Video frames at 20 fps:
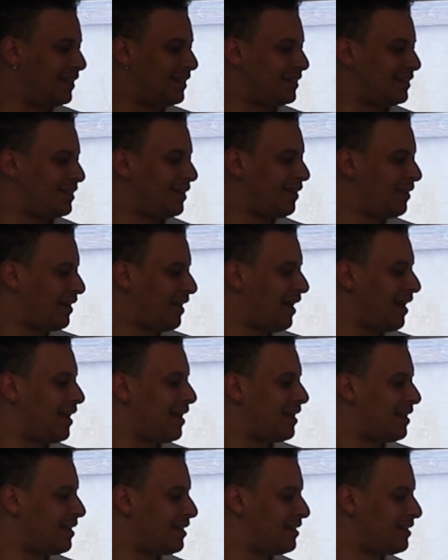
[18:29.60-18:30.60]
is.
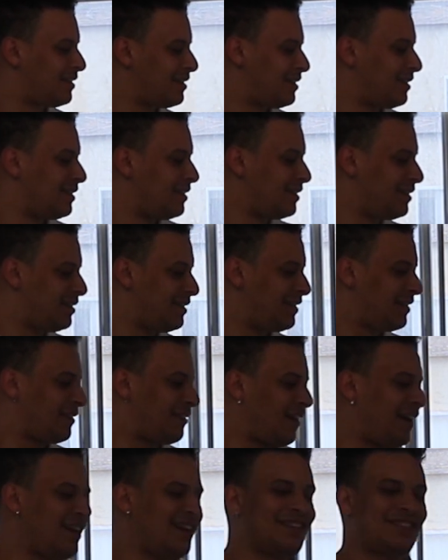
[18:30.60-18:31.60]
Okay. The
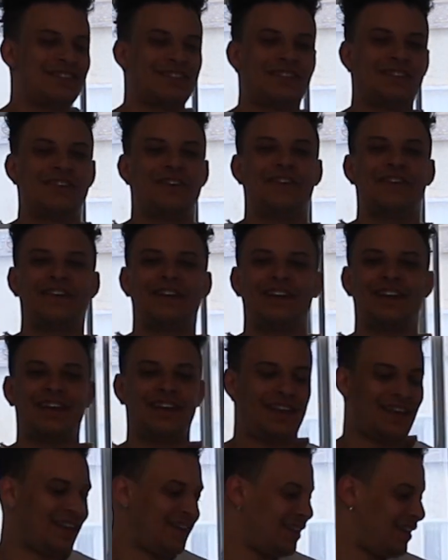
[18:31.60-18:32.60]
greatest
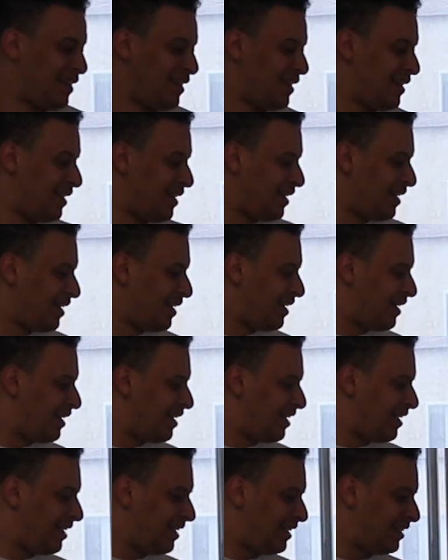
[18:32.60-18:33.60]
glory
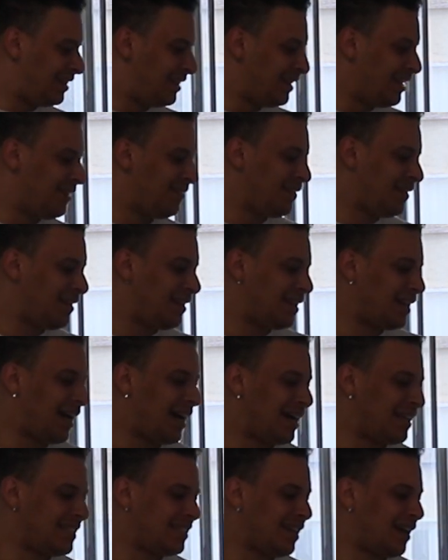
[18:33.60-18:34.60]
in living
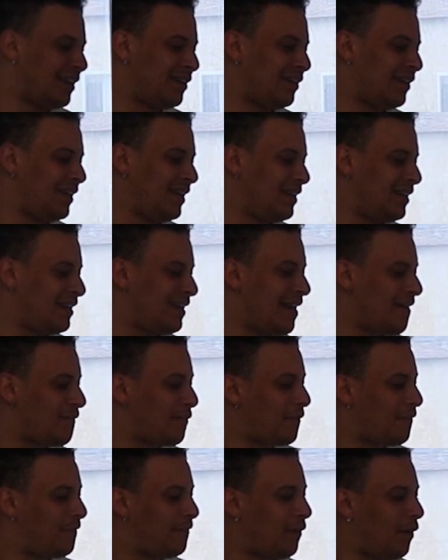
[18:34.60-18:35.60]
lies not in
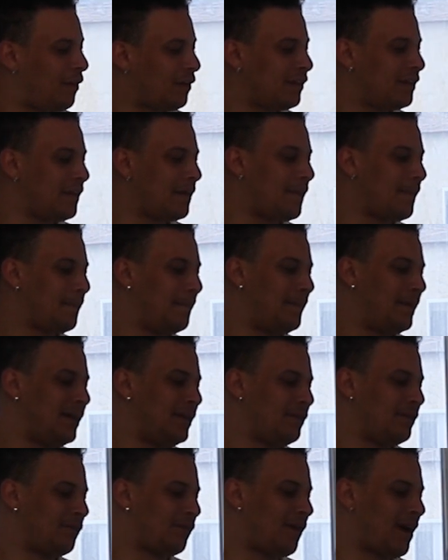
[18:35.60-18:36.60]
never falling,
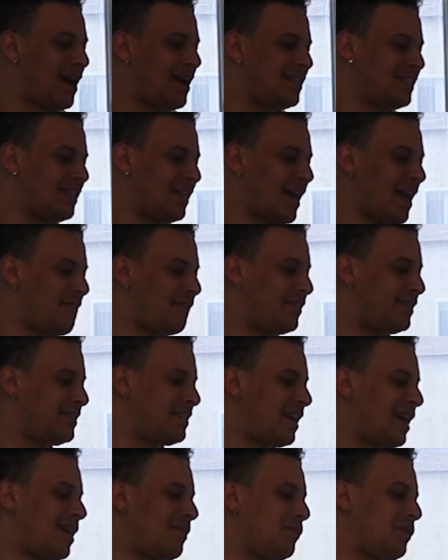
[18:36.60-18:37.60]
but in rising every
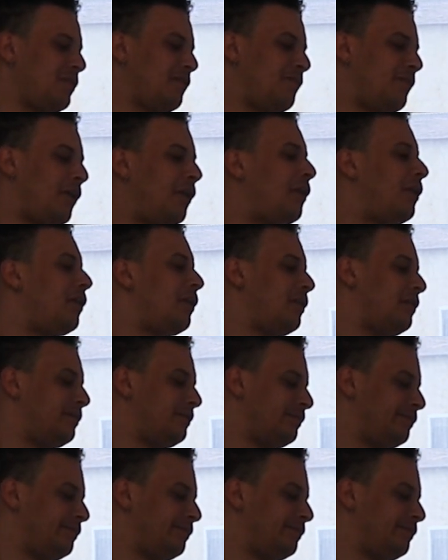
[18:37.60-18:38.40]
time we fall.